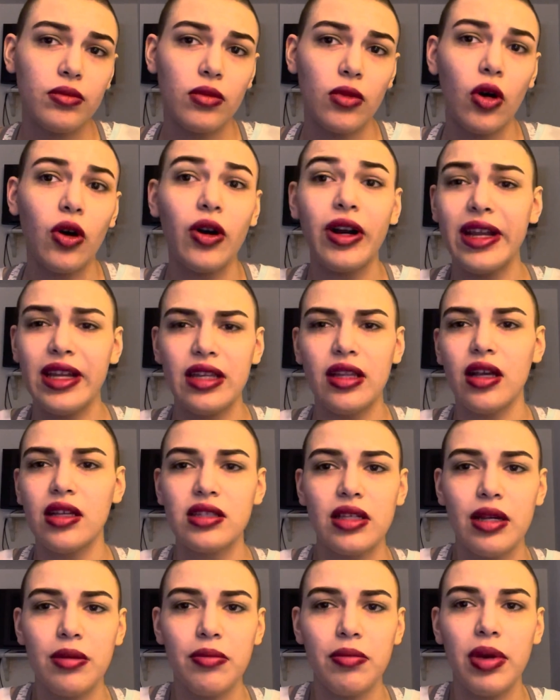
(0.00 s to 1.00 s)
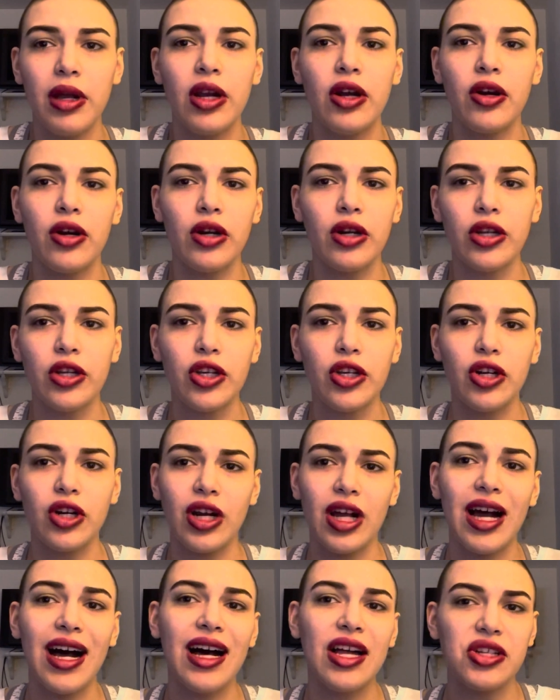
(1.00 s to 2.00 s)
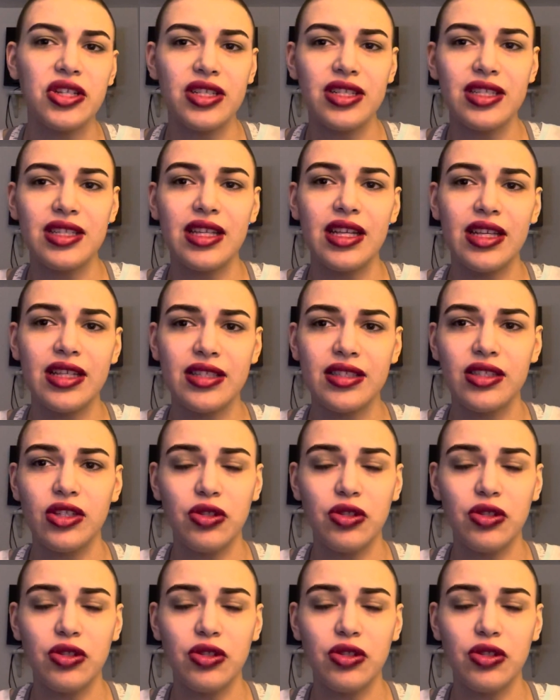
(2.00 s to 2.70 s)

impair your consciousness,